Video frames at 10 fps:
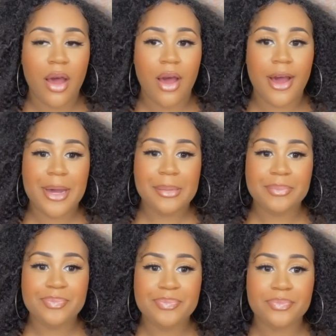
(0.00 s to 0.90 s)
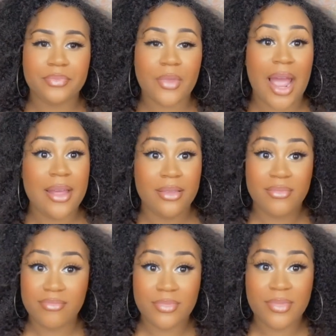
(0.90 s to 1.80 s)
Um, and
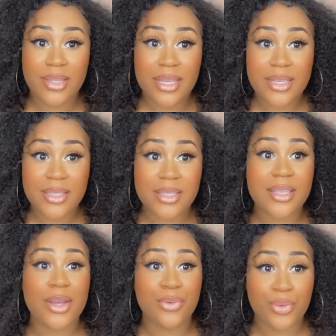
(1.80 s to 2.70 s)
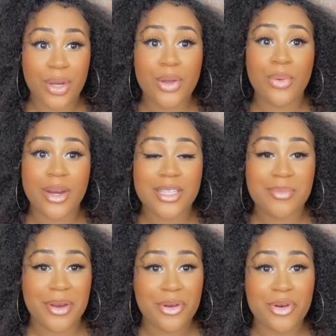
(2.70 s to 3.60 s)
this, it really works
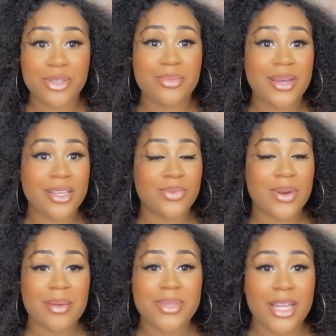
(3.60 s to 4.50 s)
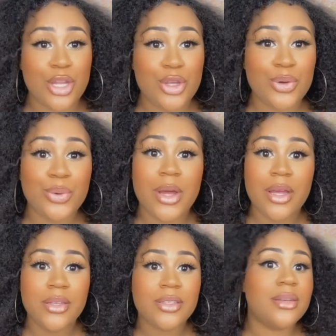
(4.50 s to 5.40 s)
miracles, because when I'm telling you,
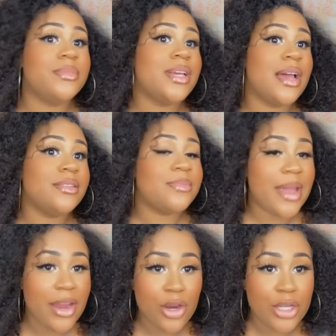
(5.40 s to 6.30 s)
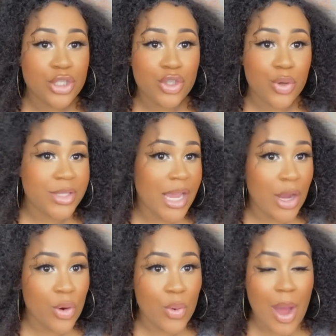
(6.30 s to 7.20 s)
sometimes my hair is so
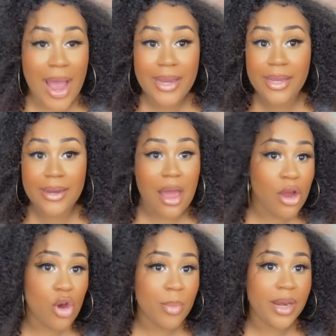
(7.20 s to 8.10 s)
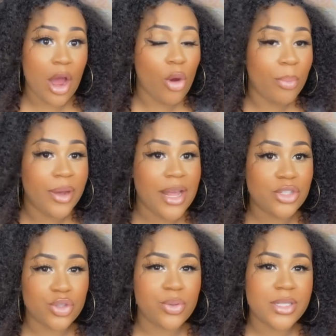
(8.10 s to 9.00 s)
tangled I cannot comb it out. But as
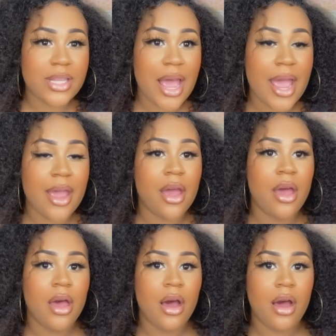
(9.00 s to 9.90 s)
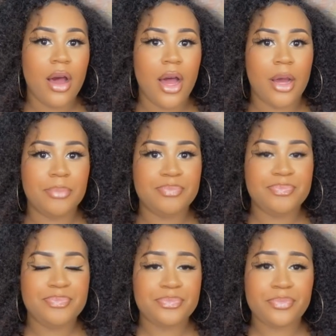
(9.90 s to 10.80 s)
soon as I um,
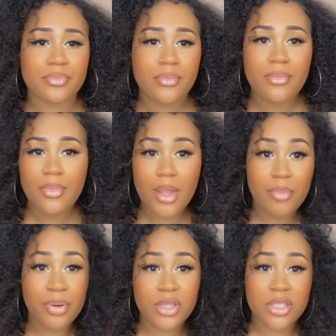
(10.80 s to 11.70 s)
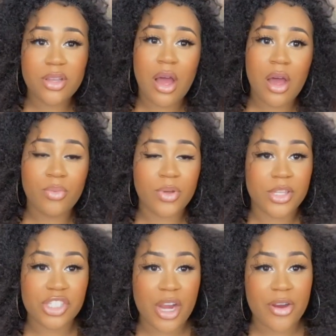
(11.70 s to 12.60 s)
put this on with
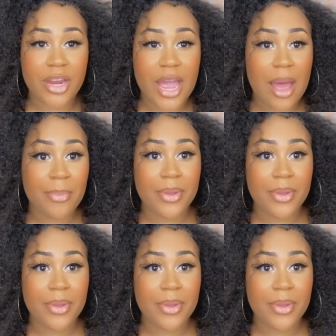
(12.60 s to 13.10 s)
the shower cap,